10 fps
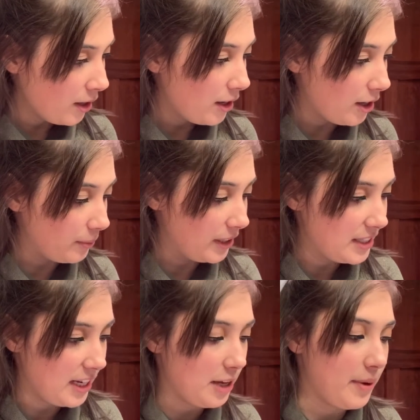I'm gonna
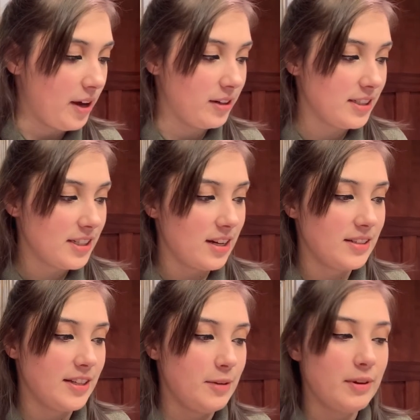take my
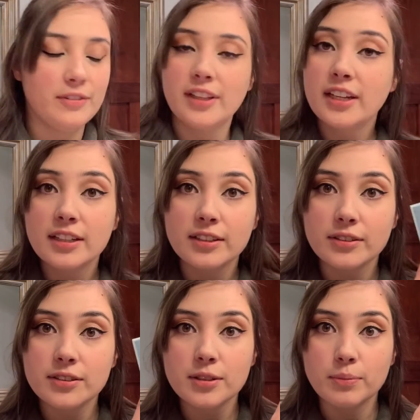Anastasia Beverly
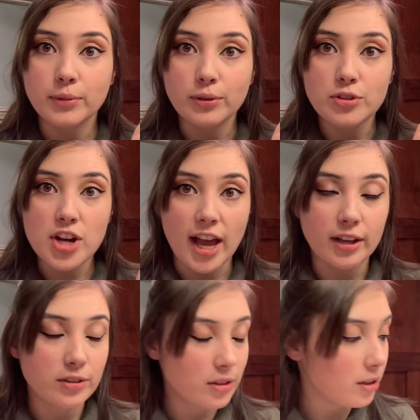Hills
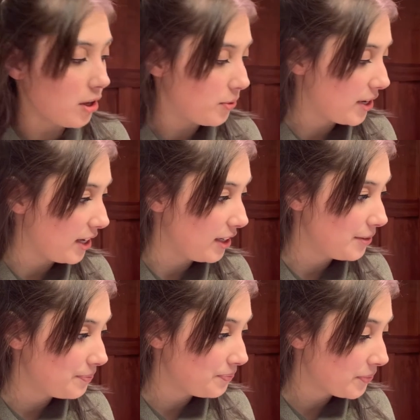Moonchild Glow Kit,
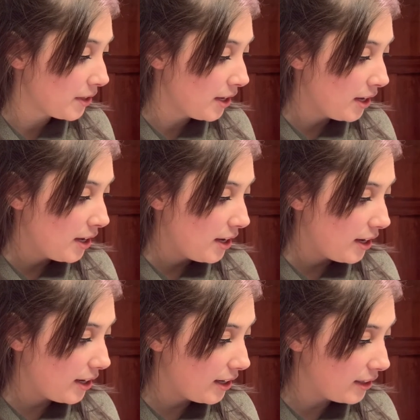
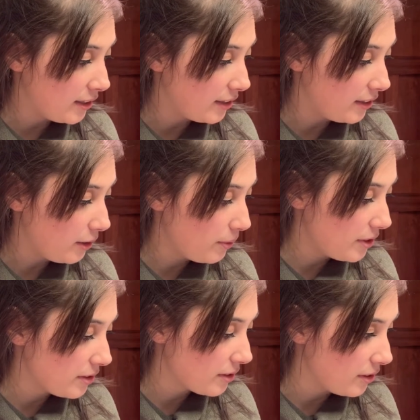and I think we're
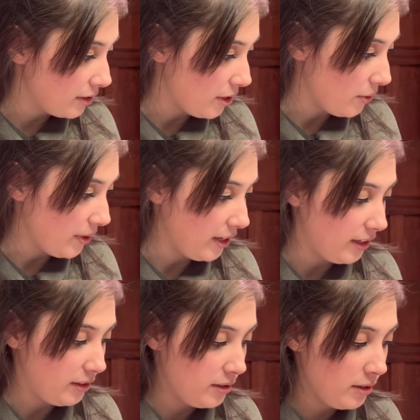just gonna go
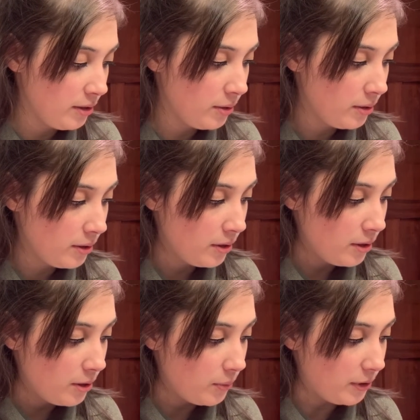in
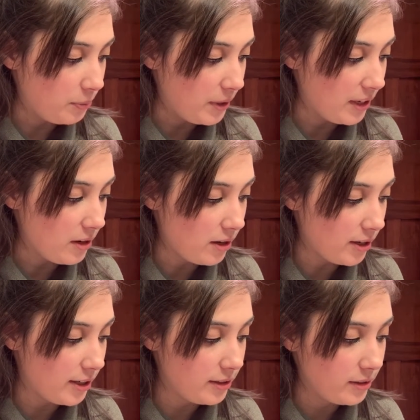with Pink Heart